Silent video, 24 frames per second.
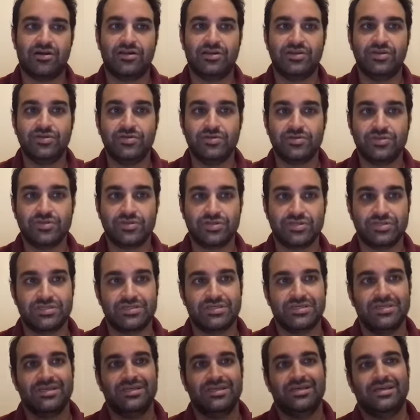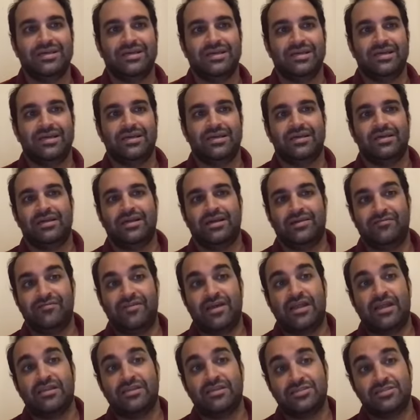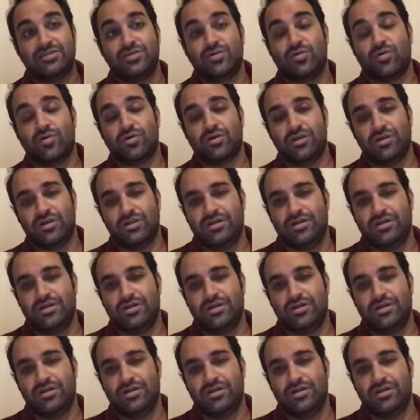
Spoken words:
users a valid score